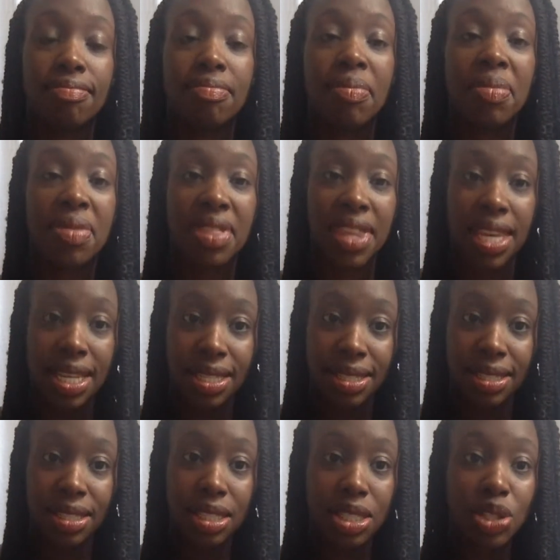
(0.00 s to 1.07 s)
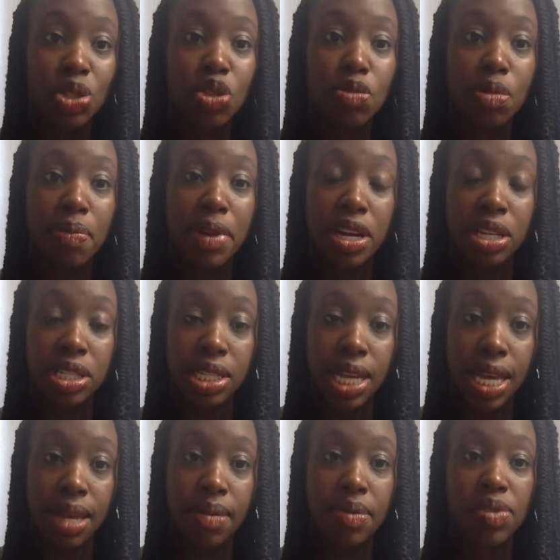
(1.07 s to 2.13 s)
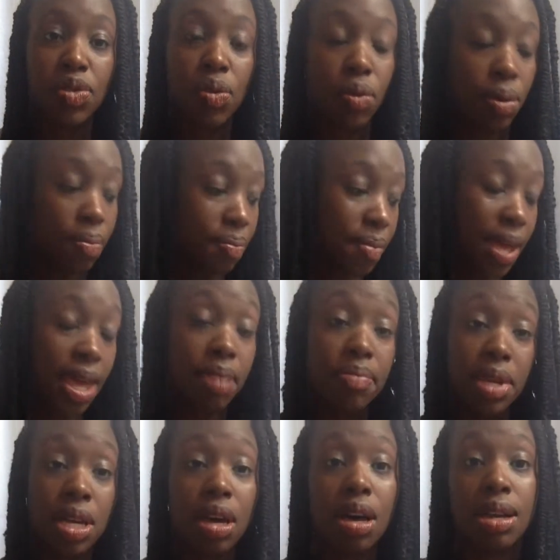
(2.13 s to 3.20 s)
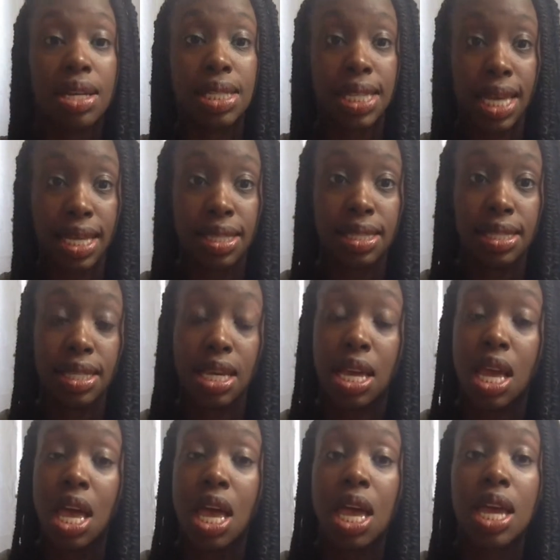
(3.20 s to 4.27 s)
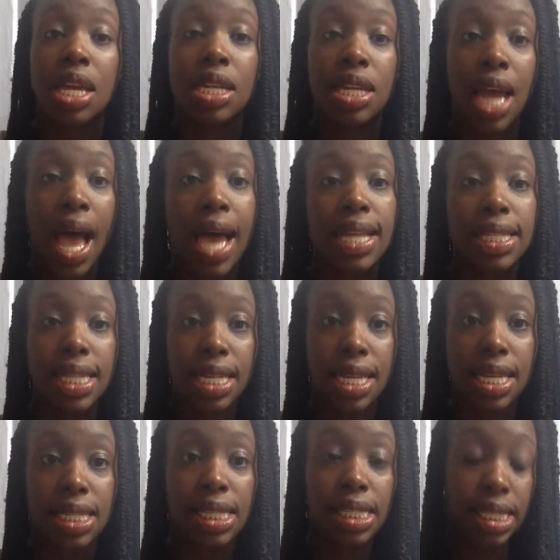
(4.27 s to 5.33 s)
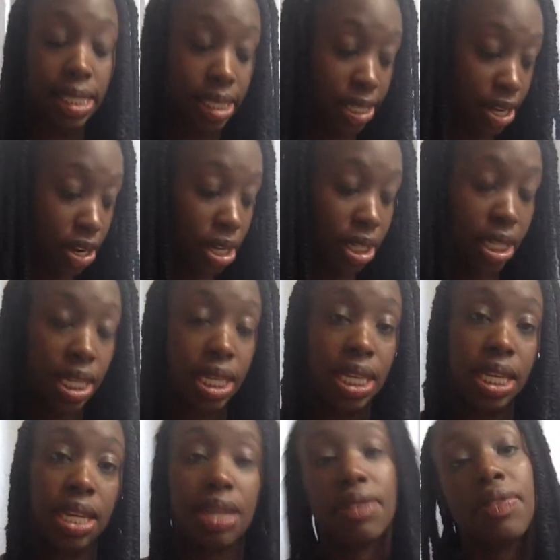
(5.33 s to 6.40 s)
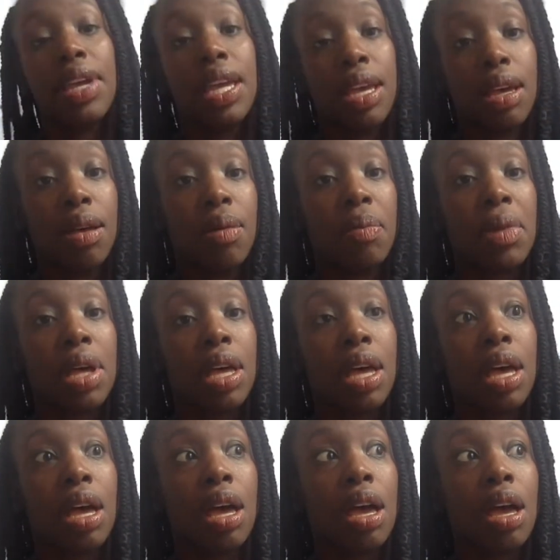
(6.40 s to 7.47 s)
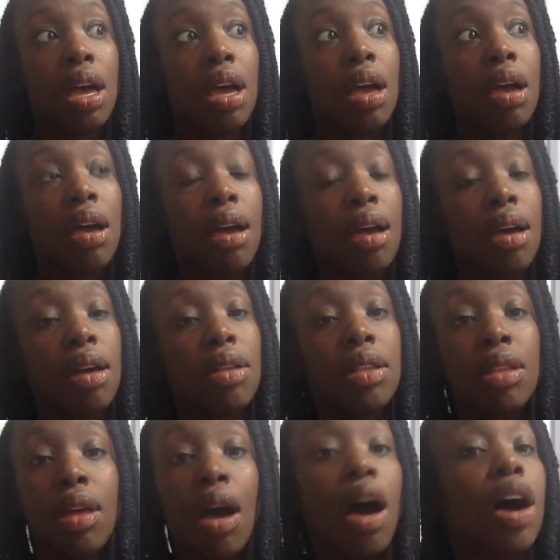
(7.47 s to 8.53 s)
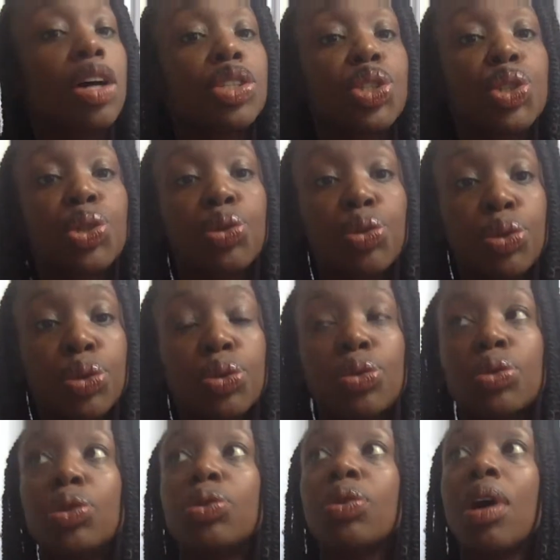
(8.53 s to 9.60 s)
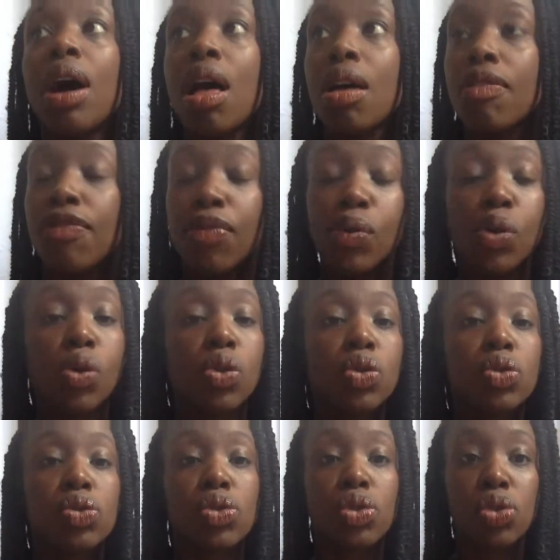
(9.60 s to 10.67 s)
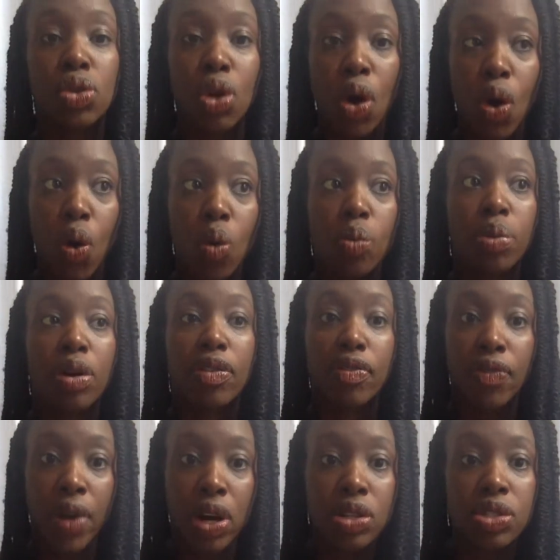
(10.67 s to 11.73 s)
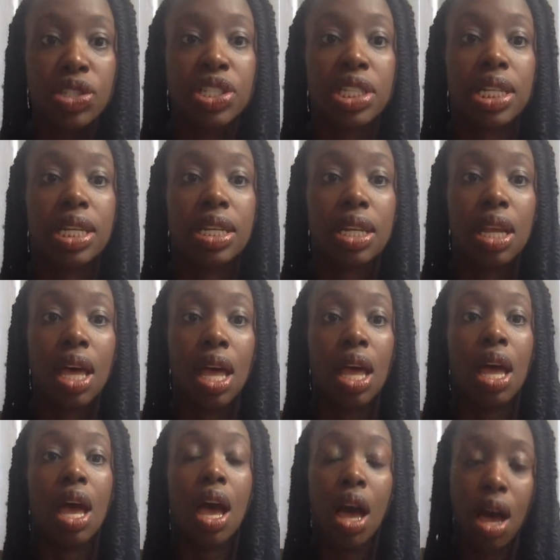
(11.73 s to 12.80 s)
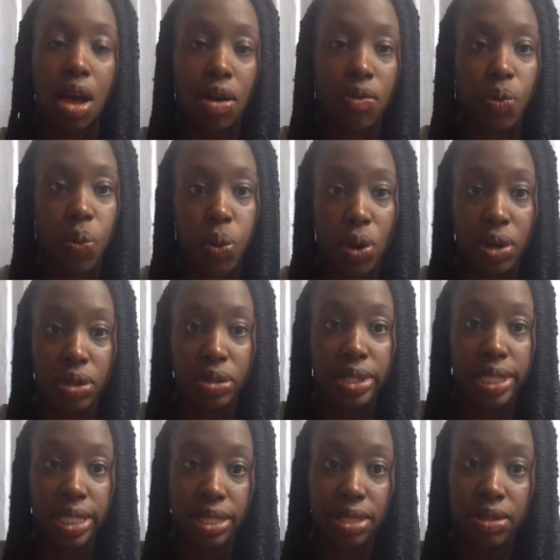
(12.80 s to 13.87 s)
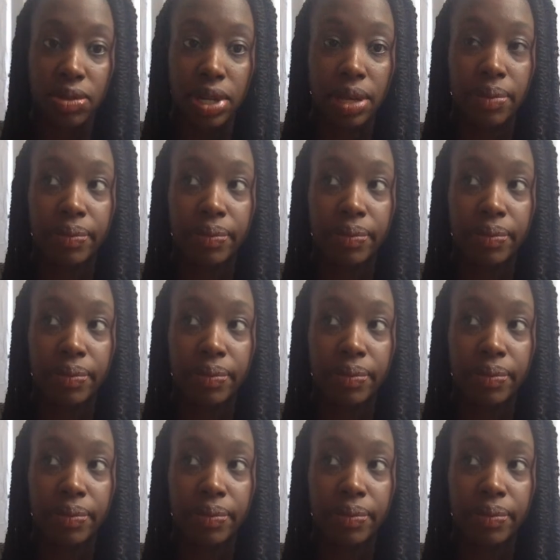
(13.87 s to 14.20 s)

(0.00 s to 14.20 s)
This is to prepare James for what may be on a test, not to necessarily give him a true full scope version of world history.